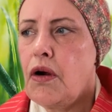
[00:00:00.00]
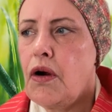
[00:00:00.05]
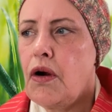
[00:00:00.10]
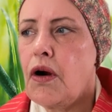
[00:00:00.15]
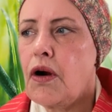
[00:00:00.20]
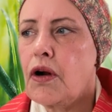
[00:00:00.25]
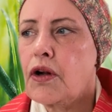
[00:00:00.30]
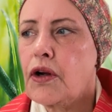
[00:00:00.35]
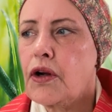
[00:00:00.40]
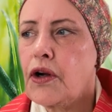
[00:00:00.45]

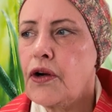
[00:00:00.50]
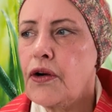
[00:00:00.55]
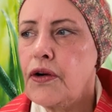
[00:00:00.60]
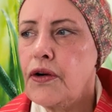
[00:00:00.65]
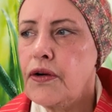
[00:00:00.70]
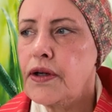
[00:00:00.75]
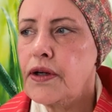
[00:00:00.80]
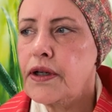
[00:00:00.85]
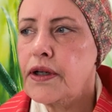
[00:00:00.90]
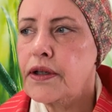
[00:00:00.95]
our
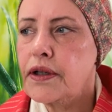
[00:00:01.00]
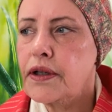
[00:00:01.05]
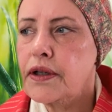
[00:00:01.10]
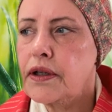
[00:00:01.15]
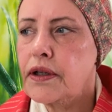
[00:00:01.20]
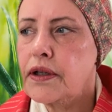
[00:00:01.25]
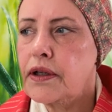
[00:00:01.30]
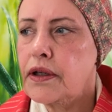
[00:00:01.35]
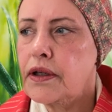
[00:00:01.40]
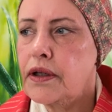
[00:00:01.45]
current
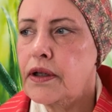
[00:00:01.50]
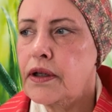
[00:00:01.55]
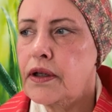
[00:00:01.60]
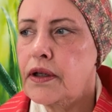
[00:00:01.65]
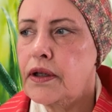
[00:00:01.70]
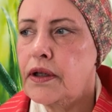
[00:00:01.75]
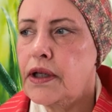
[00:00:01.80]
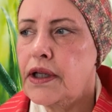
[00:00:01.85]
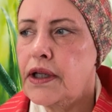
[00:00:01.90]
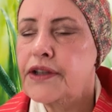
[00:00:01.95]

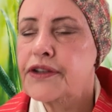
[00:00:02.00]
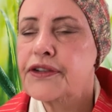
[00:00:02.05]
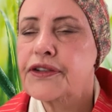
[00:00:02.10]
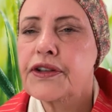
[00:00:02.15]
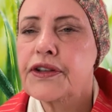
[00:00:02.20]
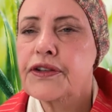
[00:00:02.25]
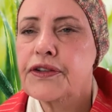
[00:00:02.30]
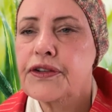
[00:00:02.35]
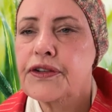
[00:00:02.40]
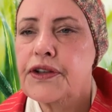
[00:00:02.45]

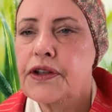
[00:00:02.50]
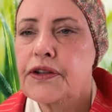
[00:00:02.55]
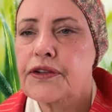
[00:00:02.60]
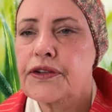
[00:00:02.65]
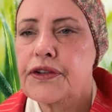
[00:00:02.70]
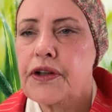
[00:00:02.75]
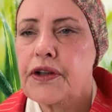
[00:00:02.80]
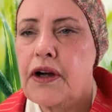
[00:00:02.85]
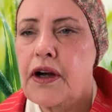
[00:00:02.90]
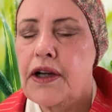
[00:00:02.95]

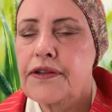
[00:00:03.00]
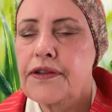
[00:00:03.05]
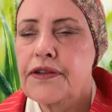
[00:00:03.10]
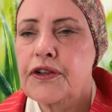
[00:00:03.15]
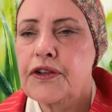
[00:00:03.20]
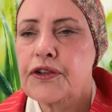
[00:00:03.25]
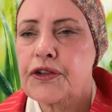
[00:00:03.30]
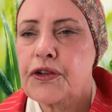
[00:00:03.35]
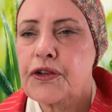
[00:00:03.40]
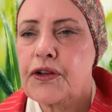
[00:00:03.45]
existence on
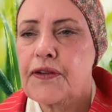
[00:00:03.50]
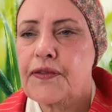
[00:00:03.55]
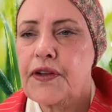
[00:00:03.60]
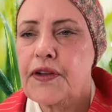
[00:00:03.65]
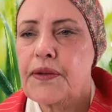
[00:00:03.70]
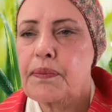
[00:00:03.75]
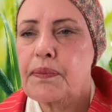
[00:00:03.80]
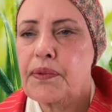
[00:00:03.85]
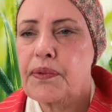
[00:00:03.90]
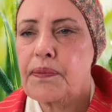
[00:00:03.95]
this
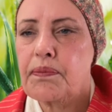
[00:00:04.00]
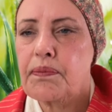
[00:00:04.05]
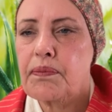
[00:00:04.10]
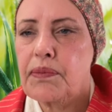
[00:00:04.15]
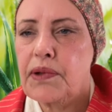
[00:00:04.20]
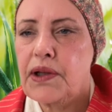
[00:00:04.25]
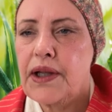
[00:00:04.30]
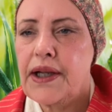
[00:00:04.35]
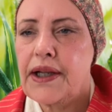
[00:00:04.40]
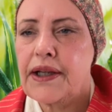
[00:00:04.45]
earthly
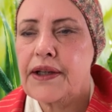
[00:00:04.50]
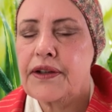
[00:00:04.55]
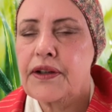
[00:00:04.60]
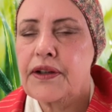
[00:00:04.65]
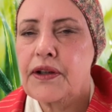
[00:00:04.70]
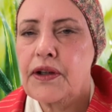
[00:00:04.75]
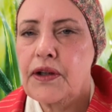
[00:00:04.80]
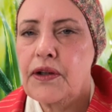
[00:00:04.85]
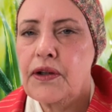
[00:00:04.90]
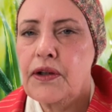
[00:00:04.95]

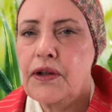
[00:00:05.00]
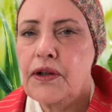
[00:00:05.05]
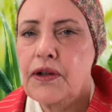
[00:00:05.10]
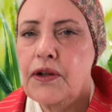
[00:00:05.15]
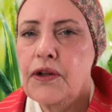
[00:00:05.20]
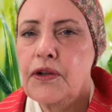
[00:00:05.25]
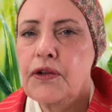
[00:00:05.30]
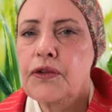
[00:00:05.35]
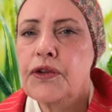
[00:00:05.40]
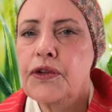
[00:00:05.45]
plane
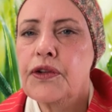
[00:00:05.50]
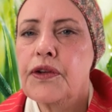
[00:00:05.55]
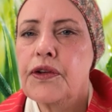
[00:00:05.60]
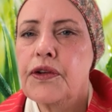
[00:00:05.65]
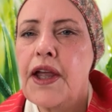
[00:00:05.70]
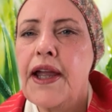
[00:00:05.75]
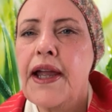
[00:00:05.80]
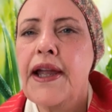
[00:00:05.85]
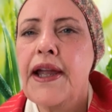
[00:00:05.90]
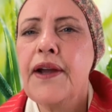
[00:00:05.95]
to
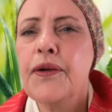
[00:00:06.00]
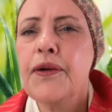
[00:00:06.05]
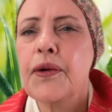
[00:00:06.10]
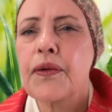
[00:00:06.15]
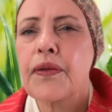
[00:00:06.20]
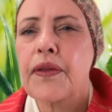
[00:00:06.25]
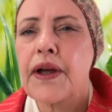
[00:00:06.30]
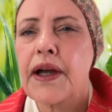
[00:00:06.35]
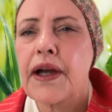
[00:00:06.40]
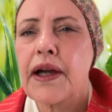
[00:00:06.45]

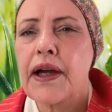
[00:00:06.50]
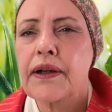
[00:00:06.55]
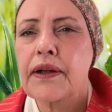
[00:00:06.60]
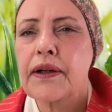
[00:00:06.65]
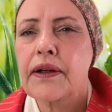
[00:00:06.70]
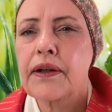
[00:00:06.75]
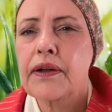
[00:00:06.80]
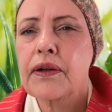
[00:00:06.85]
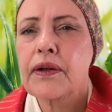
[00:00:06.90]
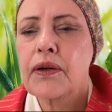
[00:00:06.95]
handle that?
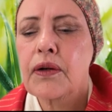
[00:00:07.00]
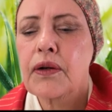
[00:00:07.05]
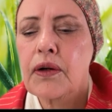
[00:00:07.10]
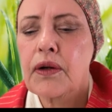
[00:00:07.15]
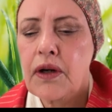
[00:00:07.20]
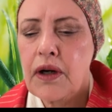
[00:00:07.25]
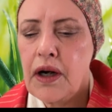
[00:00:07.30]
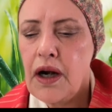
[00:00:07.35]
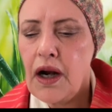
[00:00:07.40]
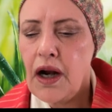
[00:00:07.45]

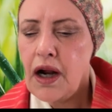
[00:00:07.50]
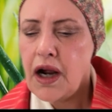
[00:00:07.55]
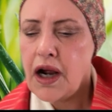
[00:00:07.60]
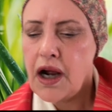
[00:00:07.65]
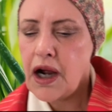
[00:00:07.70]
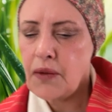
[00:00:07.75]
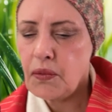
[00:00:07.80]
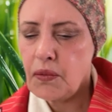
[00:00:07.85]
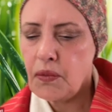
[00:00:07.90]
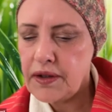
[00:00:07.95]

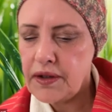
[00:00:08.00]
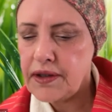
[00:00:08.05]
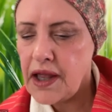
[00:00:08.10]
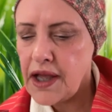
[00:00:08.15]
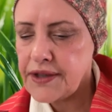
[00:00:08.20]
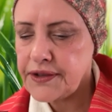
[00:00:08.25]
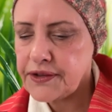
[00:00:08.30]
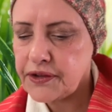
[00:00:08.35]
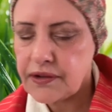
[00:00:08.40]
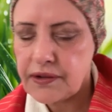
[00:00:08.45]
I would
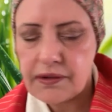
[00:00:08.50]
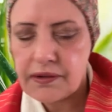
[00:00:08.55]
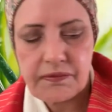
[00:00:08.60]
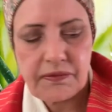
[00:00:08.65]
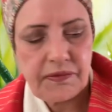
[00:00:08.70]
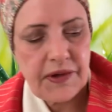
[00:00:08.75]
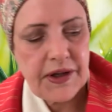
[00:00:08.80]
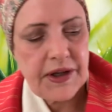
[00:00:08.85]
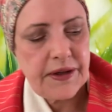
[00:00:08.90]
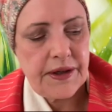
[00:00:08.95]
like to
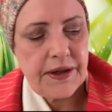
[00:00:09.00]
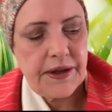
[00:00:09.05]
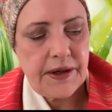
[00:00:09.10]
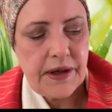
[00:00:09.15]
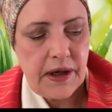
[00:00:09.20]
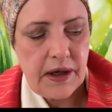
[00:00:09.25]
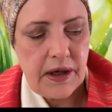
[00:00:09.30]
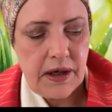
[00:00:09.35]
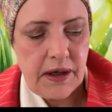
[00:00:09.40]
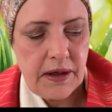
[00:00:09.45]
read.
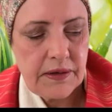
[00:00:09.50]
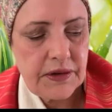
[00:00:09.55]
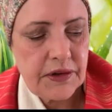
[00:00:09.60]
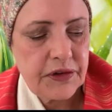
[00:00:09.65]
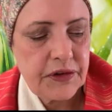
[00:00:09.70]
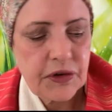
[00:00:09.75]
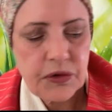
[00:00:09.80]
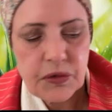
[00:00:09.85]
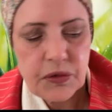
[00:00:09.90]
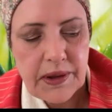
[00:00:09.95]

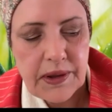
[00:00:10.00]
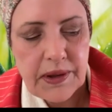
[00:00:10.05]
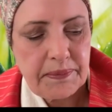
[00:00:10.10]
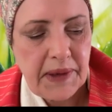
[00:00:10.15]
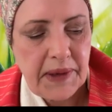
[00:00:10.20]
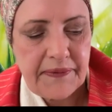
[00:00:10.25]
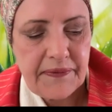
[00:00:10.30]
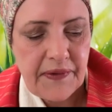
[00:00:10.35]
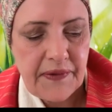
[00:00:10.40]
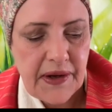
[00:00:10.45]
This is one of
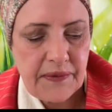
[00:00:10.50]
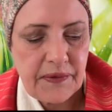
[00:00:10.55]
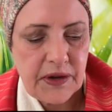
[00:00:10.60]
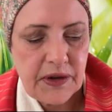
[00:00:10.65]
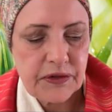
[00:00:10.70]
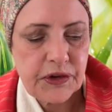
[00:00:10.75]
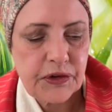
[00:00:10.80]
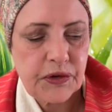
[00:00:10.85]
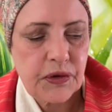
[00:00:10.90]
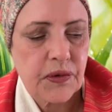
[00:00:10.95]
my
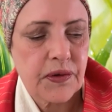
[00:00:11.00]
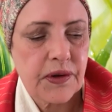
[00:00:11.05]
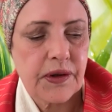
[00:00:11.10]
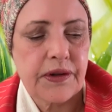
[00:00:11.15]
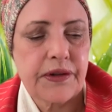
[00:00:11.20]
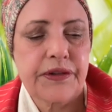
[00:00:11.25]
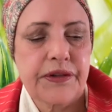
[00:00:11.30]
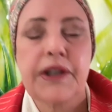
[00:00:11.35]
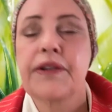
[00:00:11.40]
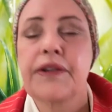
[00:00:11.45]
favorite
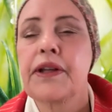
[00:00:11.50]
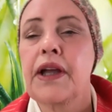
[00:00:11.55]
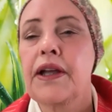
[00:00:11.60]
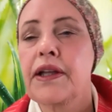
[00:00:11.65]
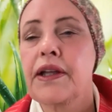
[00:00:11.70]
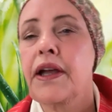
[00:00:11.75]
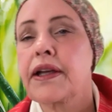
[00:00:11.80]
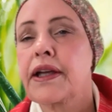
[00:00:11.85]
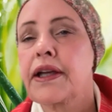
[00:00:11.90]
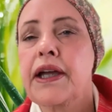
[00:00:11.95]
stories. And
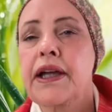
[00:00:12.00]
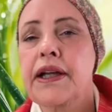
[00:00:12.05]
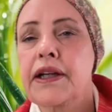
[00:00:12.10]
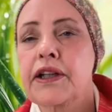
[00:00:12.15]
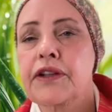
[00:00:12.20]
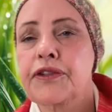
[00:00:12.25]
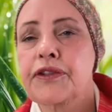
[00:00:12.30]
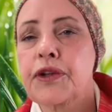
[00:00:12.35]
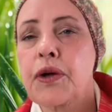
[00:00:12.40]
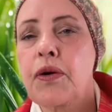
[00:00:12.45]
again,
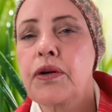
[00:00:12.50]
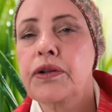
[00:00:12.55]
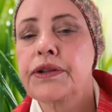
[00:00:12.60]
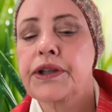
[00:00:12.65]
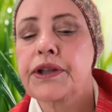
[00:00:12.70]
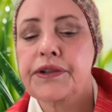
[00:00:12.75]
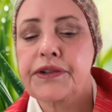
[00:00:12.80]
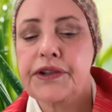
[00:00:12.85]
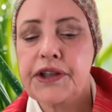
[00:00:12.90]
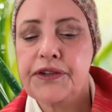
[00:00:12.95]
it's all in
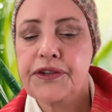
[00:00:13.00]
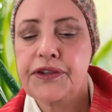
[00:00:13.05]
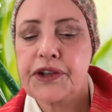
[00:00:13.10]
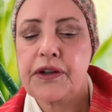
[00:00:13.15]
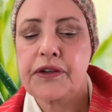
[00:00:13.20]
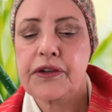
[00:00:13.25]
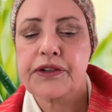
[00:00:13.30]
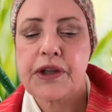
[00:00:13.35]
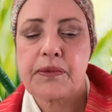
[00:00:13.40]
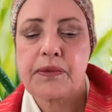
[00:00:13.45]
the
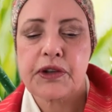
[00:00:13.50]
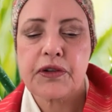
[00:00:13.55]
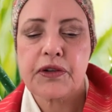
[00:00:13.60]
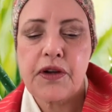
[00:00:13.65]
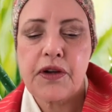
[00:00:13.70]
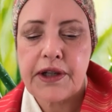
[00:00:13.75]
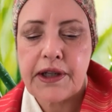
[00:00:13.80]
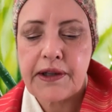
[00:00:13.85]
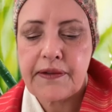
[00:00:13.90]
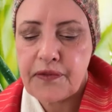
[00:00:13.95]
details. I was
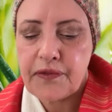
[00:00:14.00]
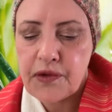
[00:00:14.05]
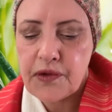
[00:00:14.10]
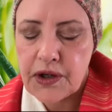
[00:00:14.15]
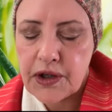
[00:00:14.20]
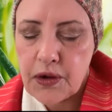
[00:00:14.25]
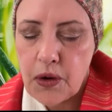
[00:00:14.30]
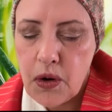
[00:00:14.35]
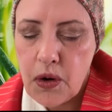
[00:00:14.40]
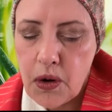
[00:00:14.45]
looking for
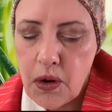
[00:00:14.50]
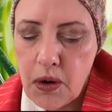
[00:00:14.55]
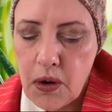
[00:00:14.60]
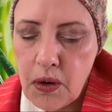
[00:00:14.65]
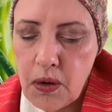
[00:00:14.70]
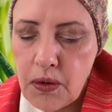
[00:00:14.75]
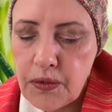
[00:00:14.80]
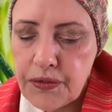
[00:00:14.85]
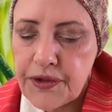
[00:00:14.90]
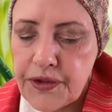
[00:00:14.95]
it
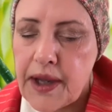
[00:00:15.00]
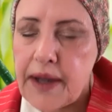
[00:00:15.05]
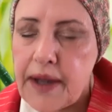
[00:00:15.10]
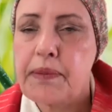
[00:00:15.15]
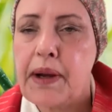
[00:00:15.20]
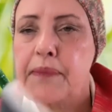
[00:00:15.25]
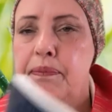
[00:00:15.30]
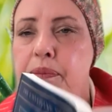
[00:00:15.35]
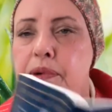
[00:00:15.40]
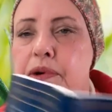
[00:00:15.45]
all day,
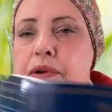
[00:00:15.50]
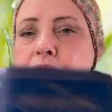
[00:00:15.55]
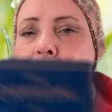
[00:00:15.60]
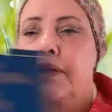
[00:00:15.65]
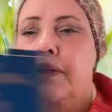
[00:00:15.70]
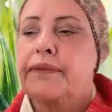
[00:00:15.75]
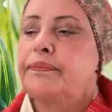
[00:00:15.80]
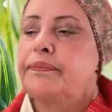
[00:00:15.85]
my book,